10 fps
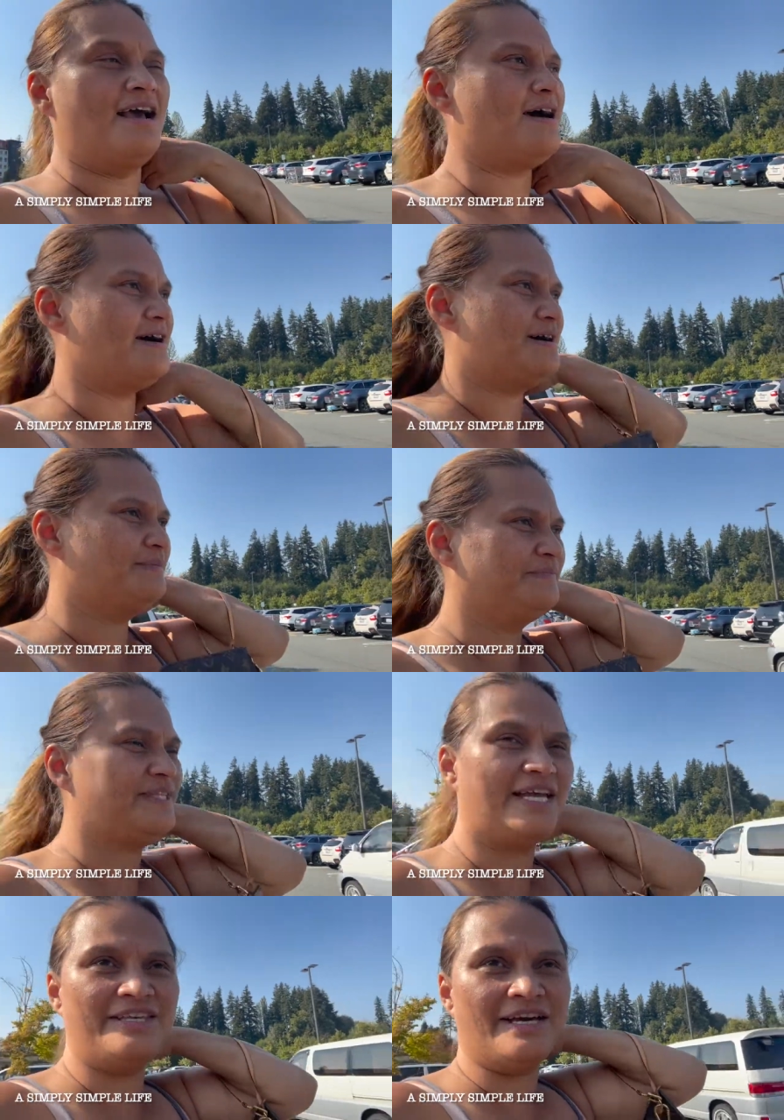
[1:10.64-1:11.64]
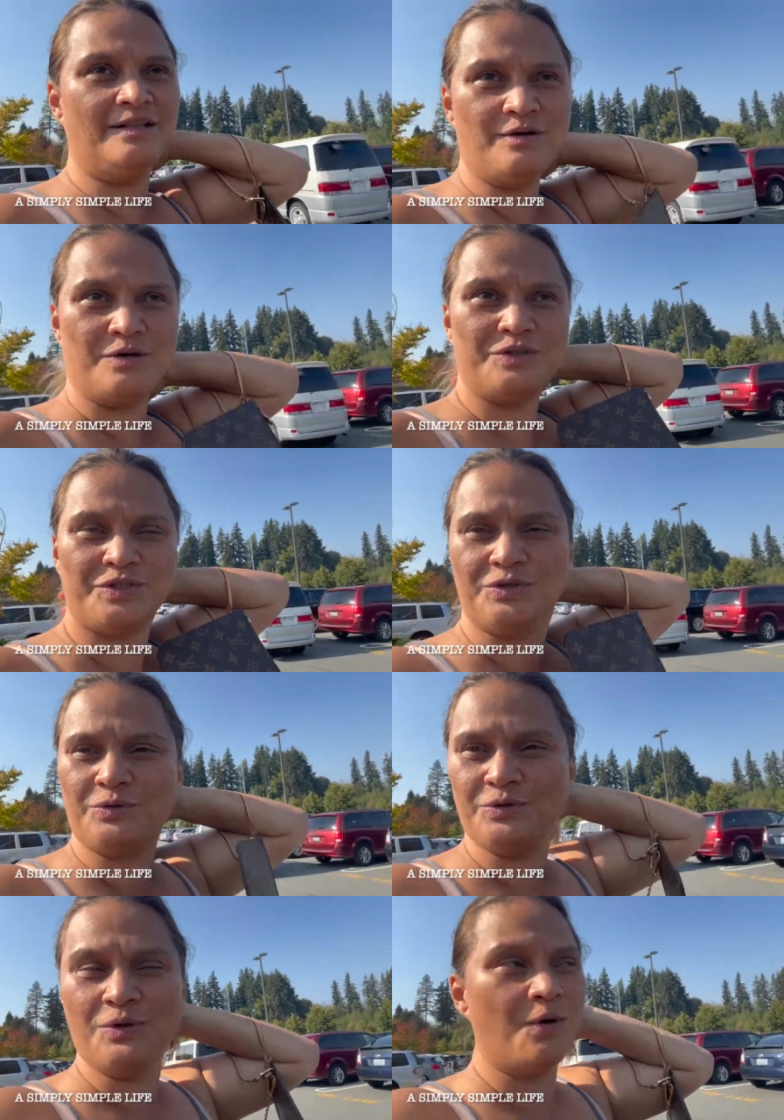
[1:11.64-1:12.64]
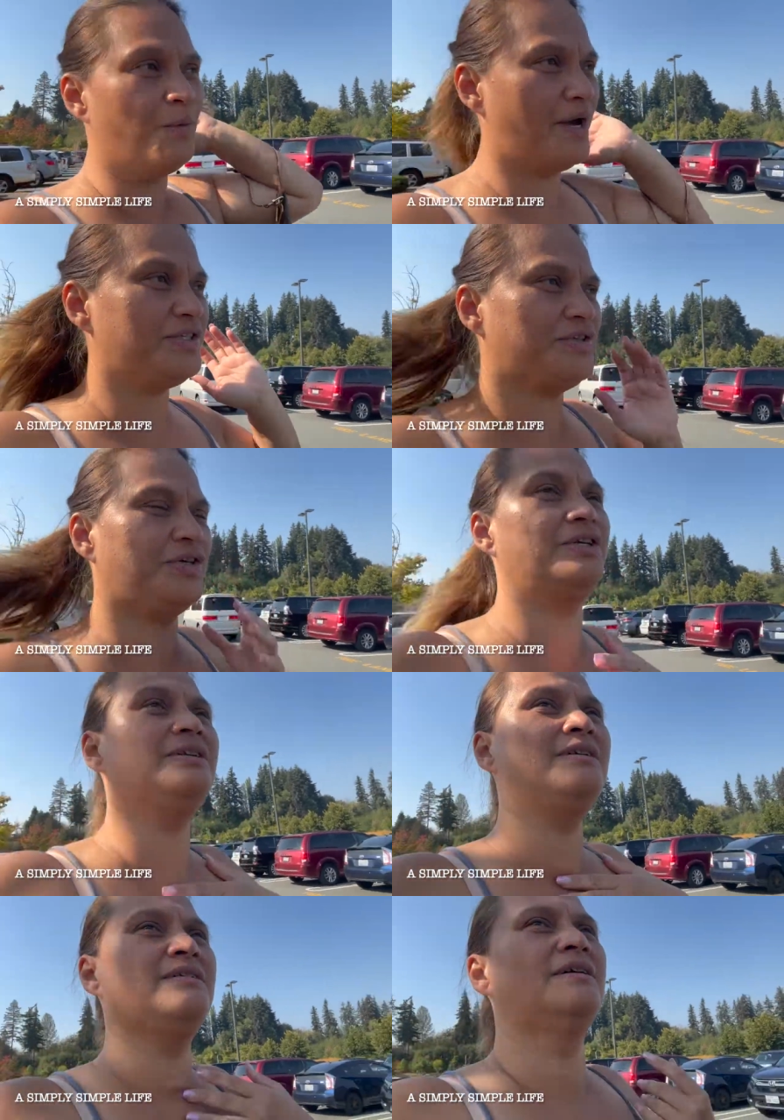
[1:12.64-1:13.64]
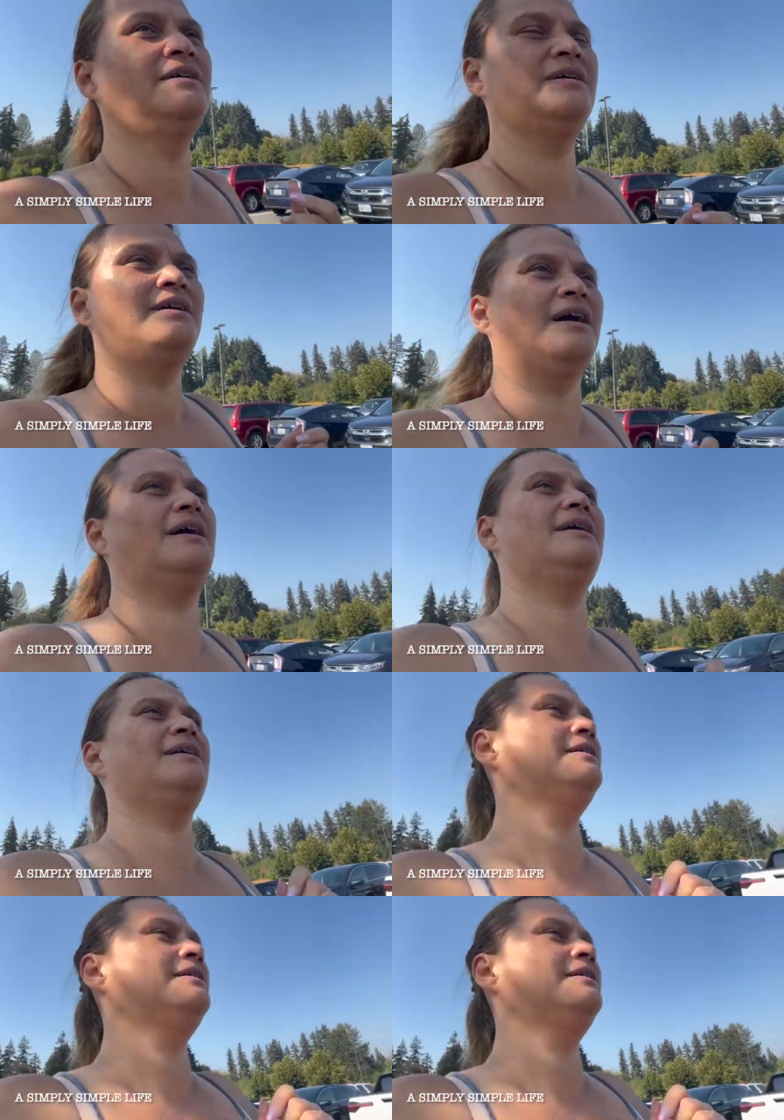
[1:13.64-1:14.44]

um, Danielle goes to Western uh,